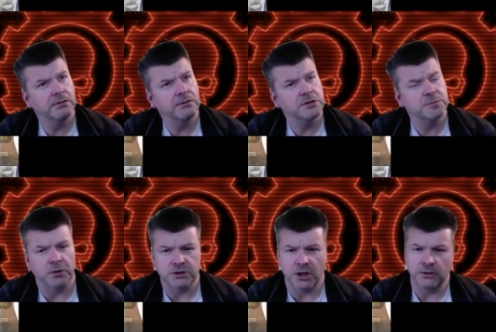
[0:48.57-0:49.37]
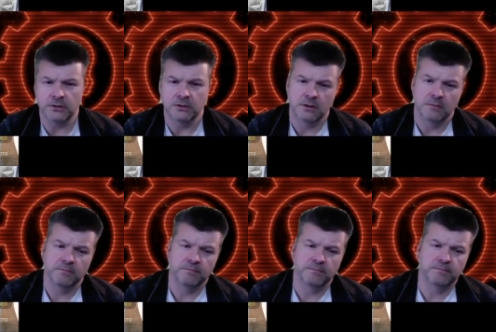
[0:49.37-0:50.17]
Small Tow,
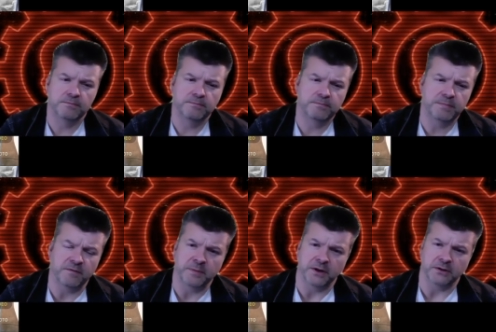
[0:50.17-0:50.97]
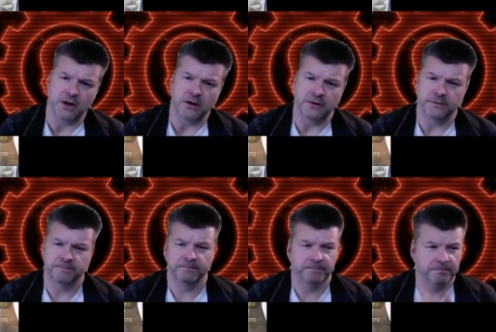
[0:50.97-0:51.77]
Bit of Imperial Guard,
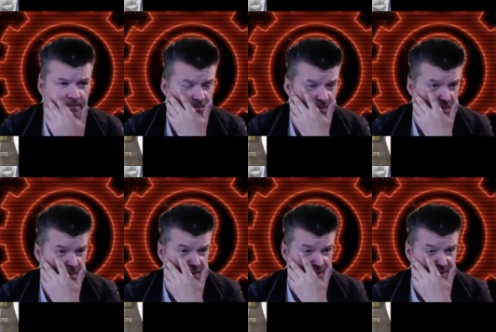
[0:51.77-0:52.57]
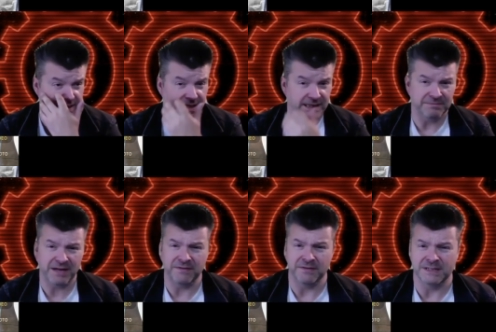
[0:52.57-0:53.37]
things like that.
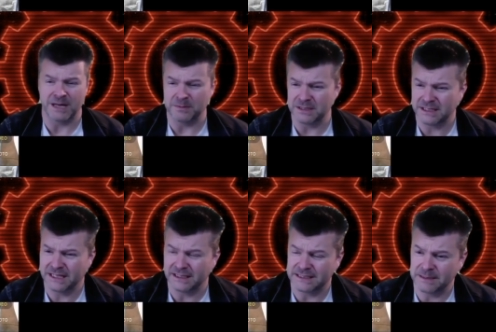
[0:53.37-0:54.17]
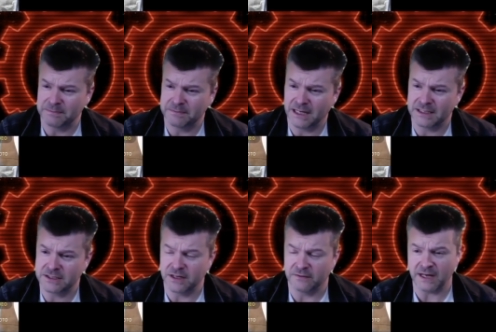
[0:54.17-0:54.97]
I've even dabbled Kelting and
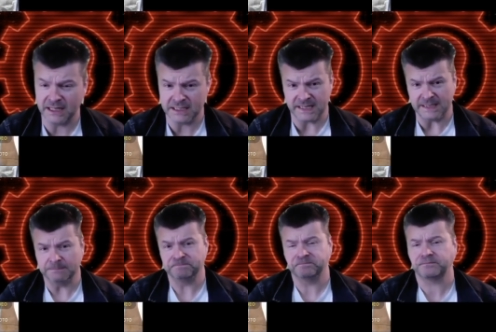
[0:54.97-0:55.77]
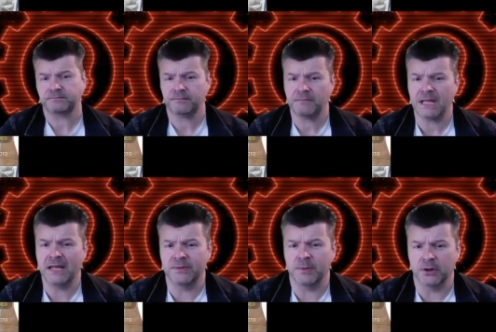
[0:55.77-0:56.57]
stuff. And indeed, at
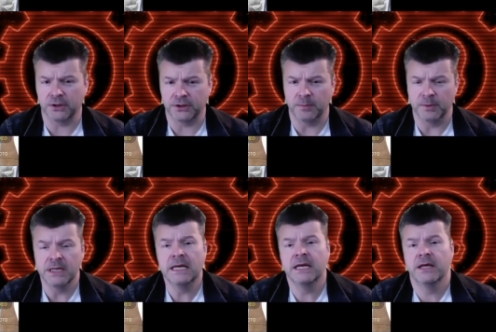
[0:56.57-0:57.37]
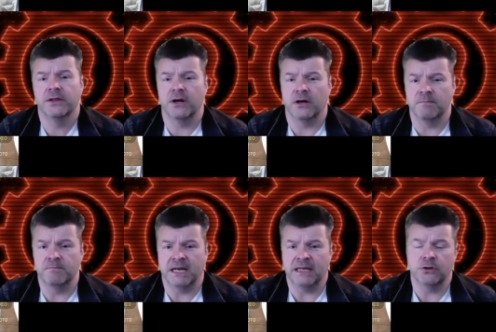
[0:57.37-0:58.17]
the Bunker Club, there are
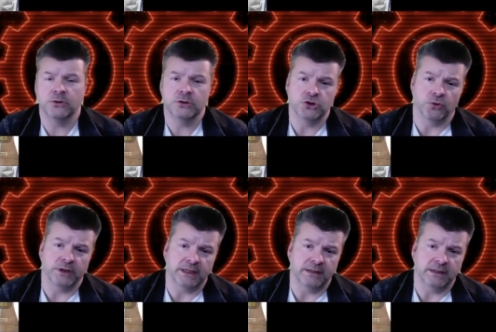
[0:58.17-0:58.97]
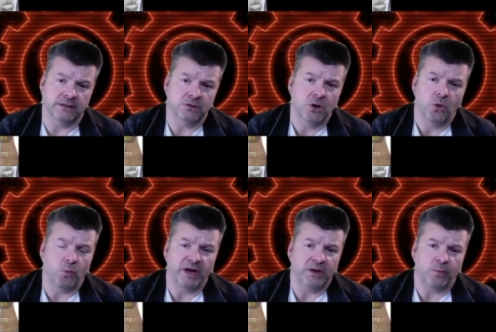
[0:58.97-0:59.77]
many who enjoy the
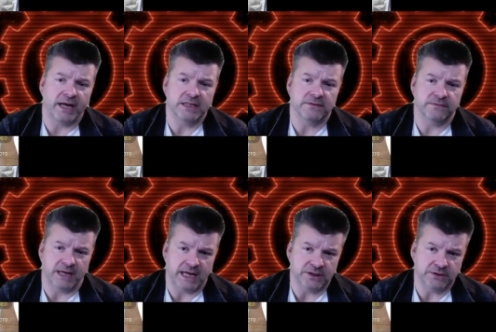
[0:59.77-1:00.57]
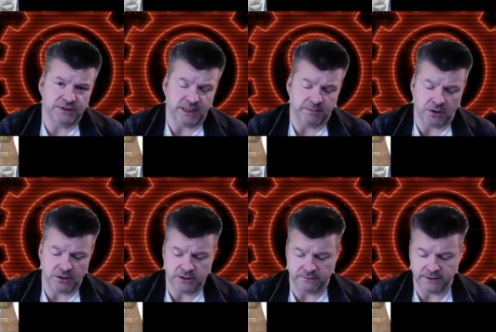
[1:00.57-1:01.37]
wily ways of Age of Sigmar and
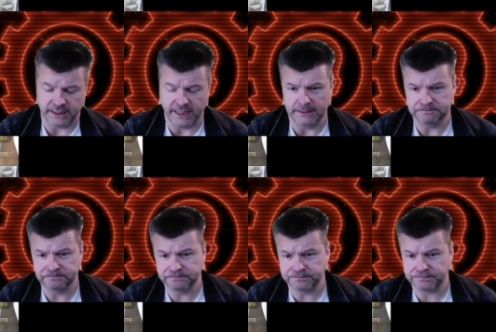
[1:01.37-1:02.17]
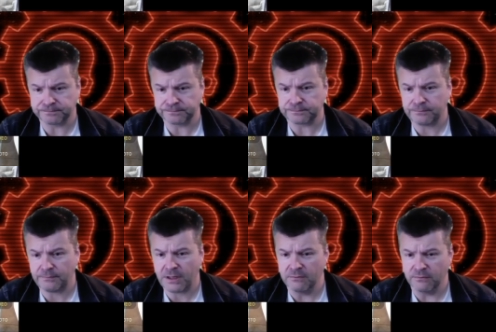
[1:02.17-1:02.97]
stuff like that.
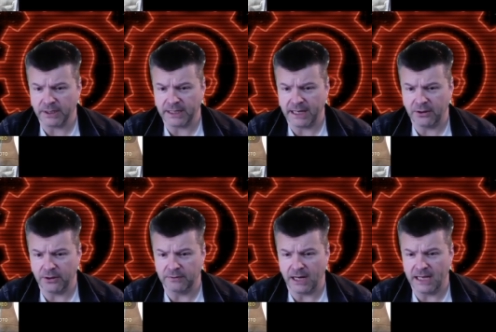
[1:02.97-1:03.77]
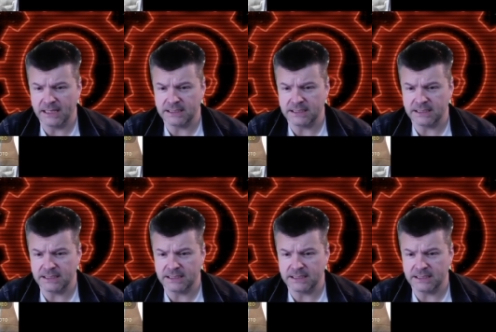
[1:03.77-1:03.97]
40k, however, is